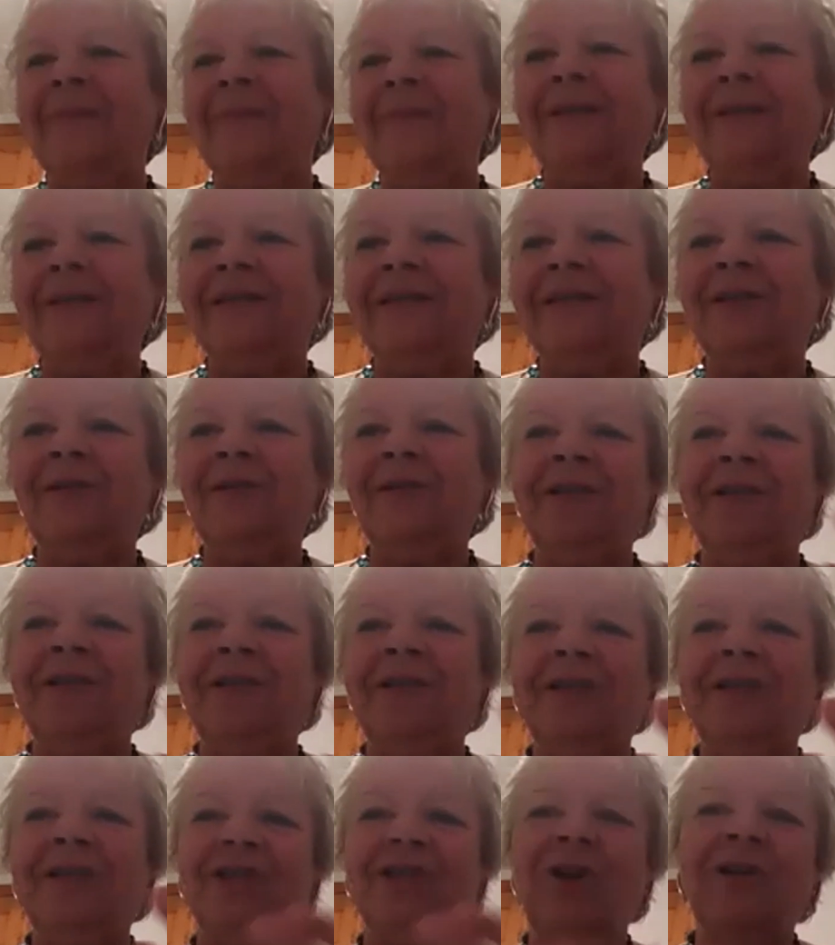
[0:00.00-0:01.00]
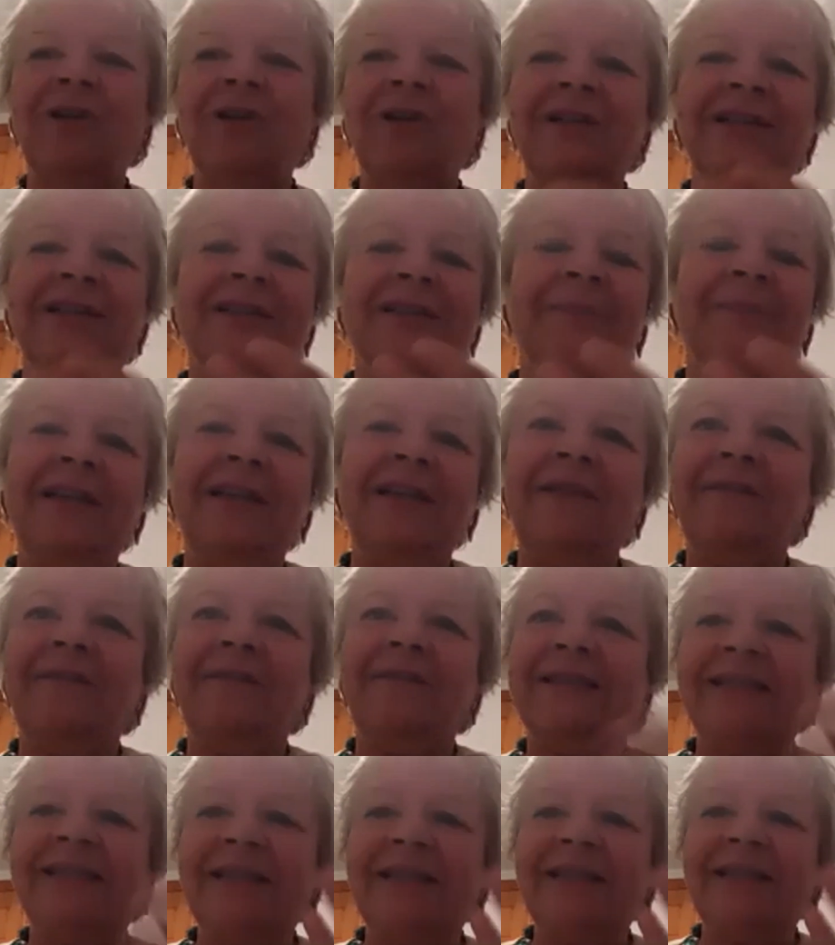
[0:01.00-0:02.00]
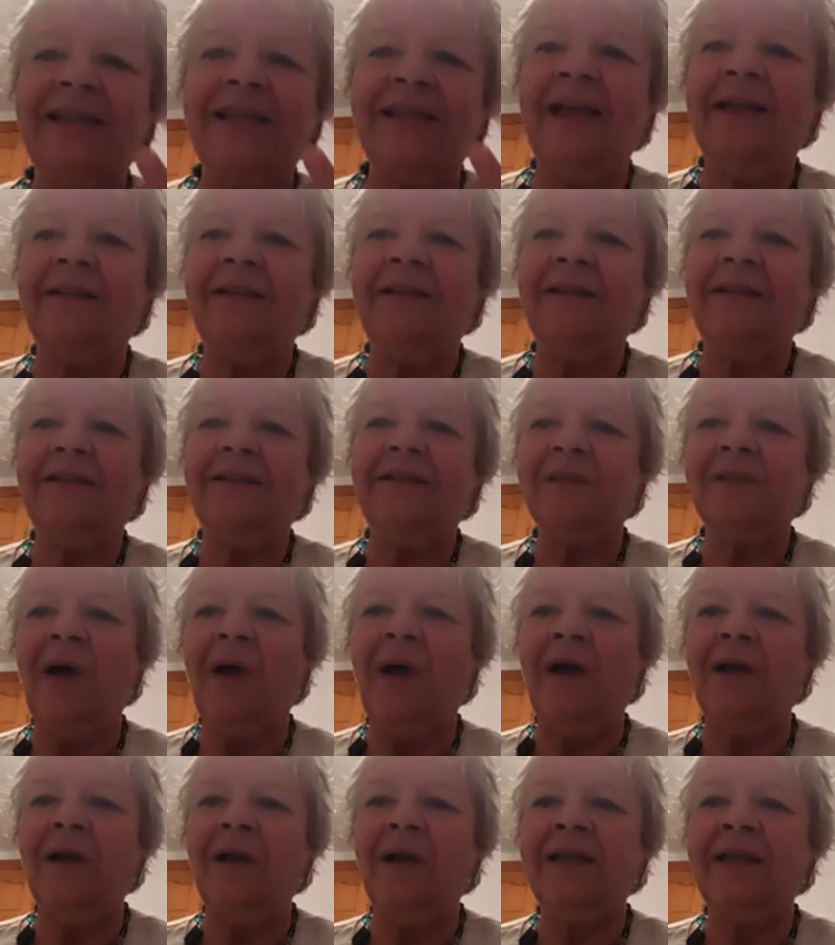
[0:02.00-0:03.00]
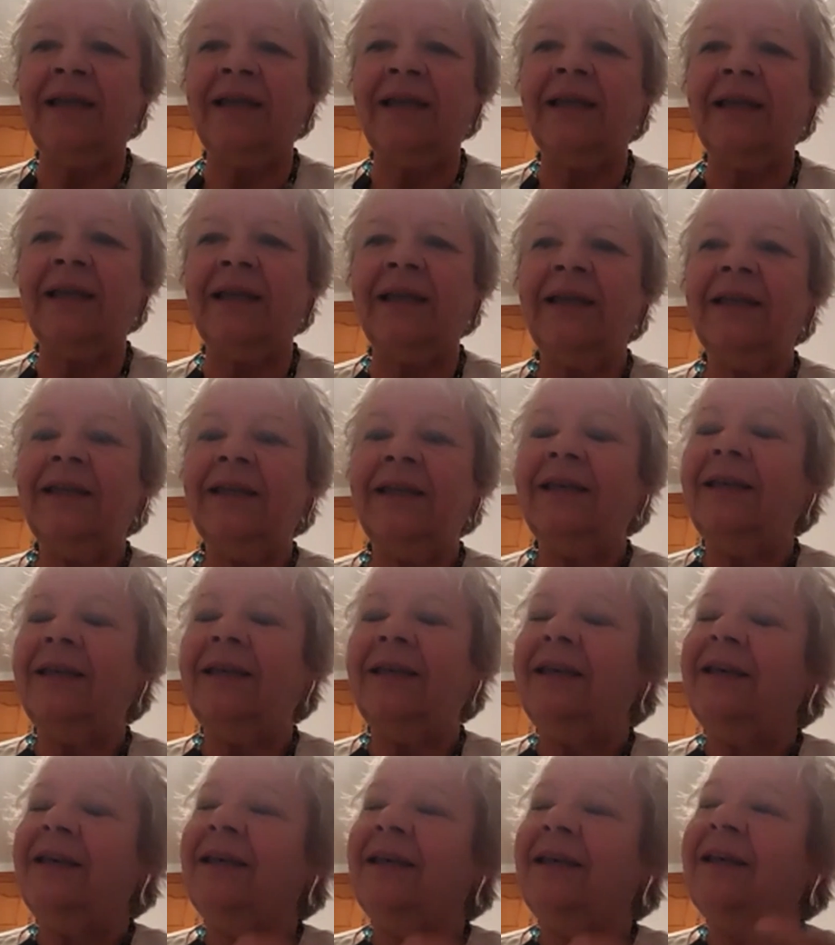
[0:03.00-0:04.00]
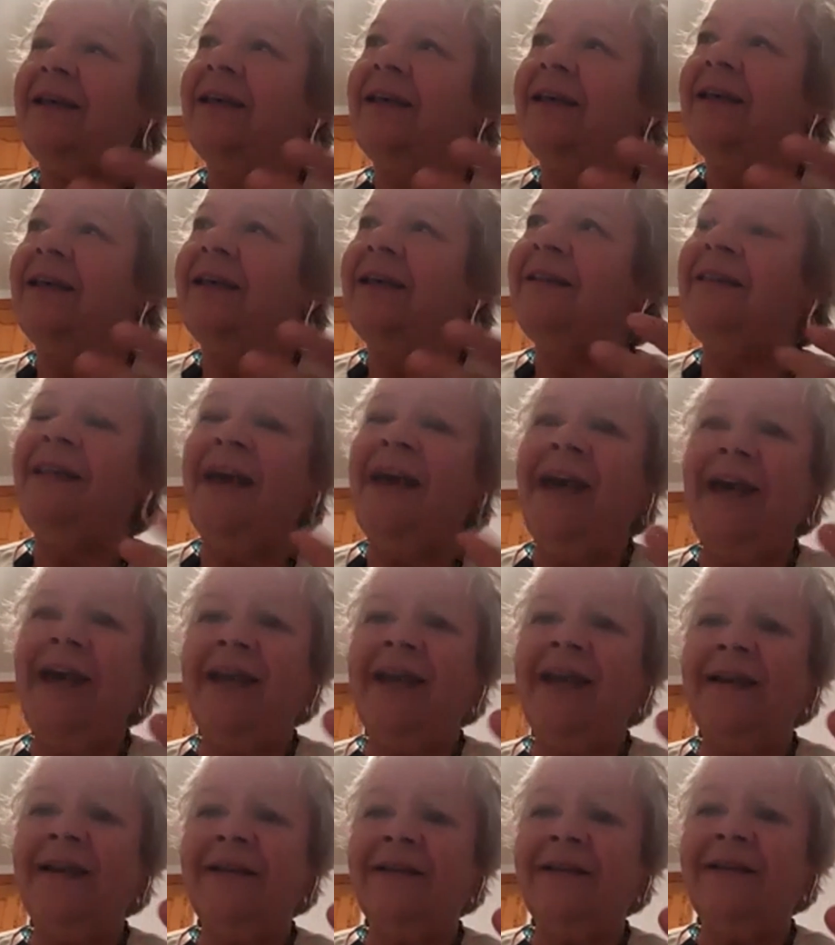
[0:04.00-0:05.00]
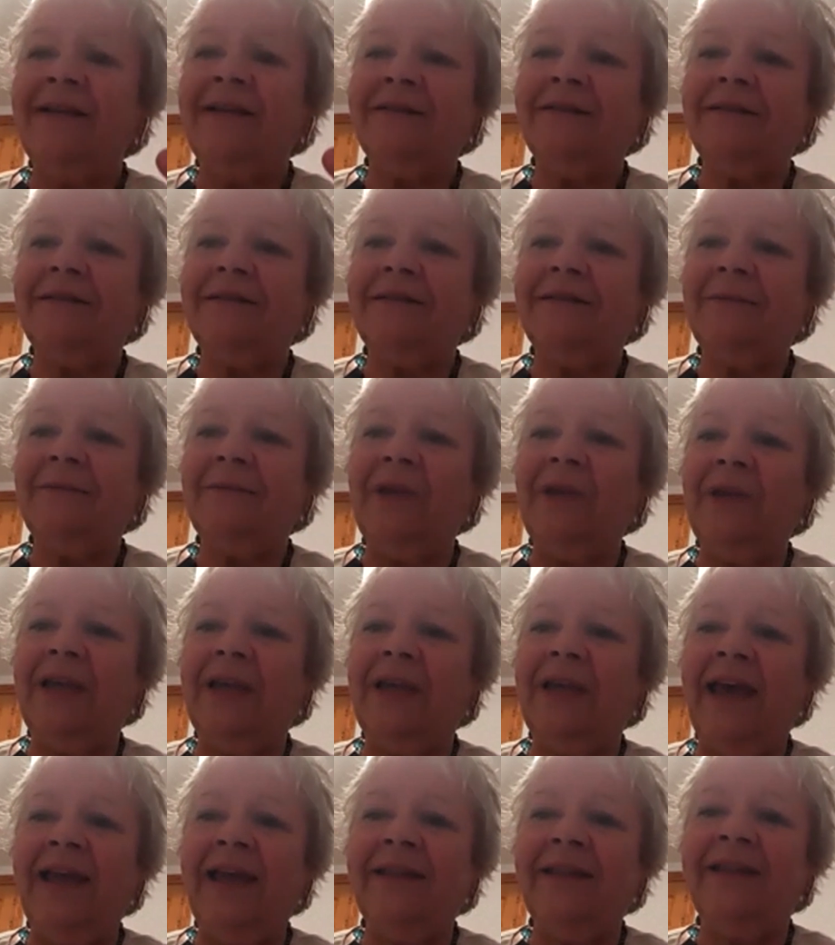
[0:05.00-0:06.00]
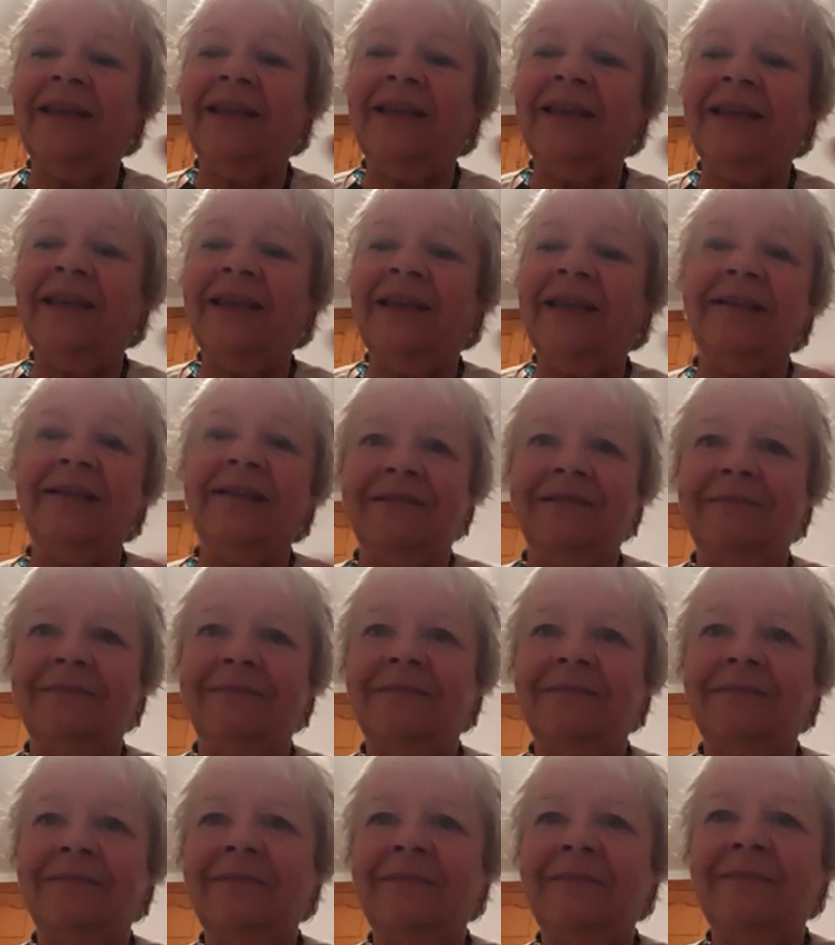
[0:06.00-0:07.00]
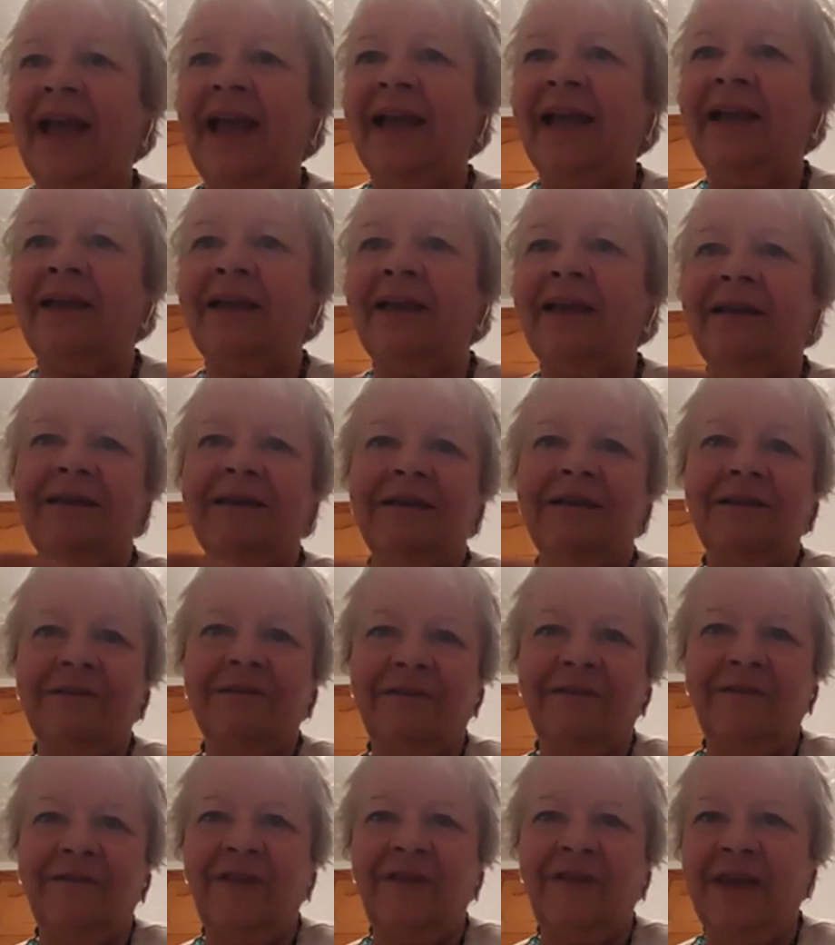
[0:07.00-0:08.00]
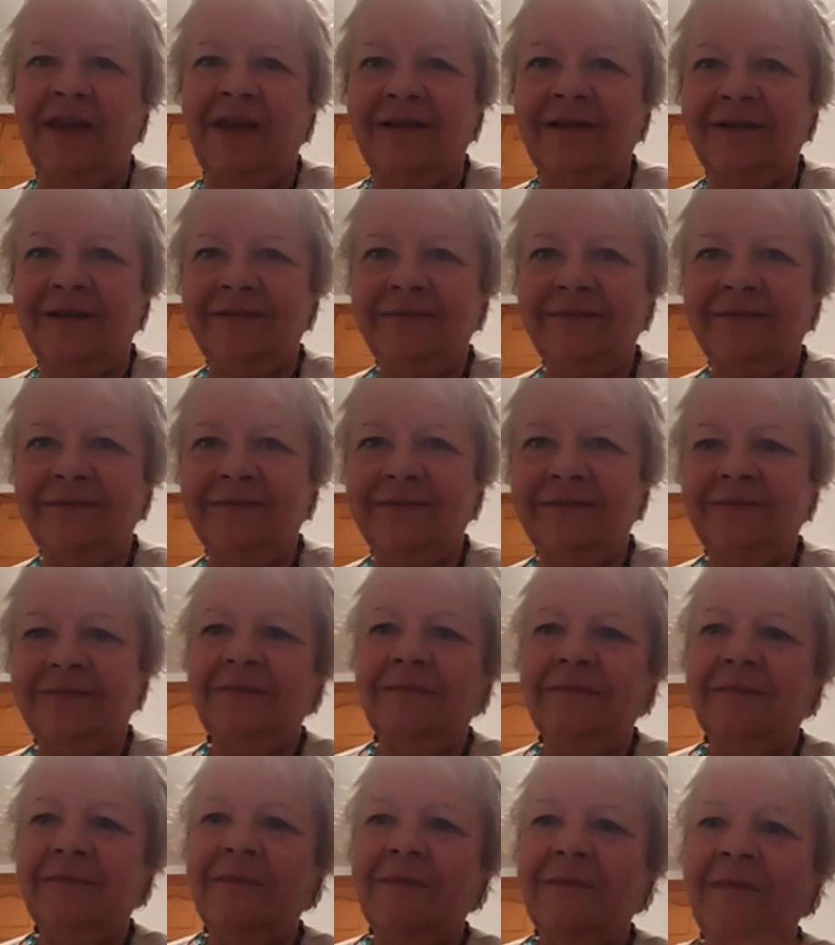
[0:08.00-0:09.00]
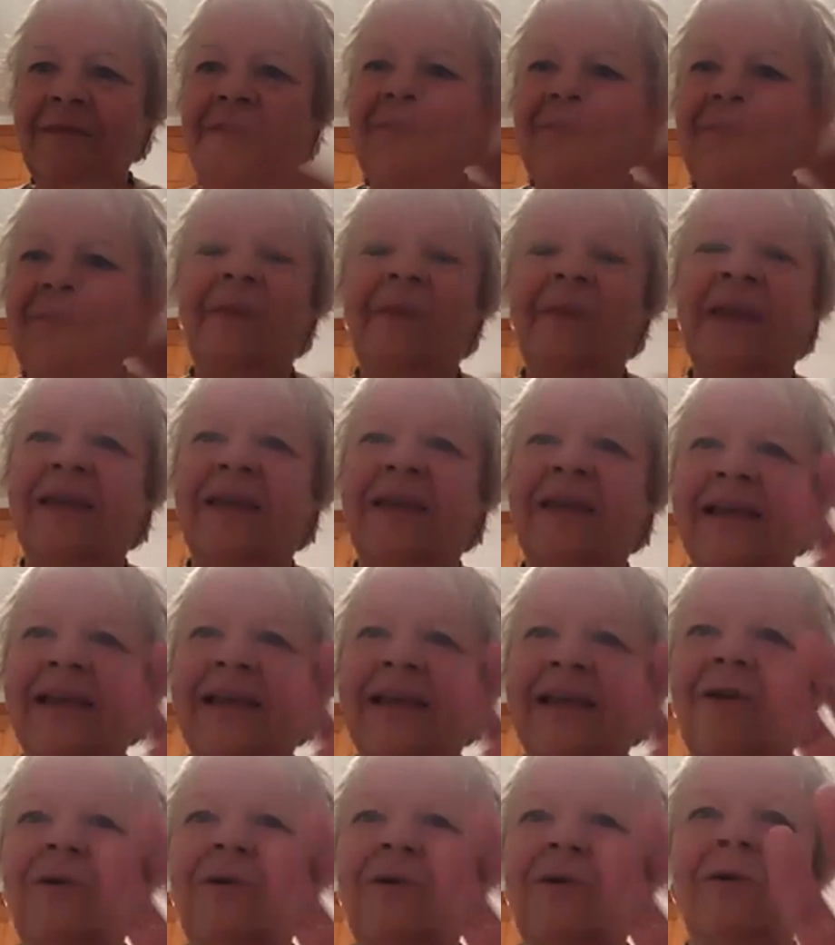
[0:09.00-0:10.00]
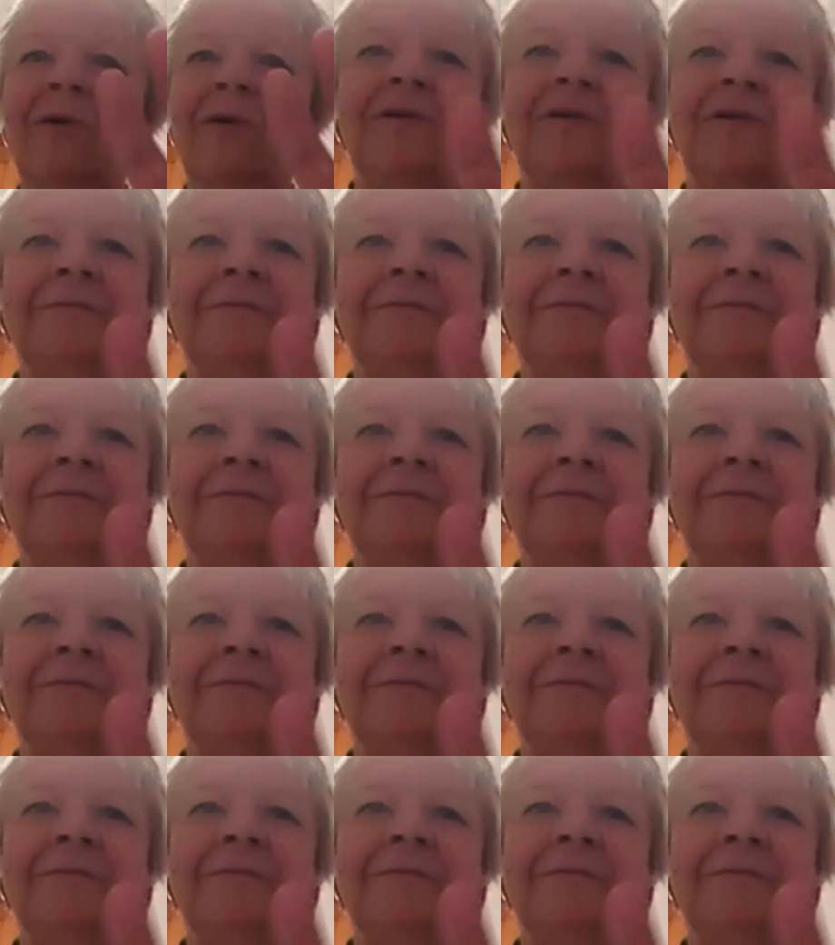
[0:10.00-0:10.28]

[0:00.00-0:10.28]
So there's shock and disbelief, there's denial, there's bargaining. And then we get the guilt, the anger, the fear, the biggies, I call them.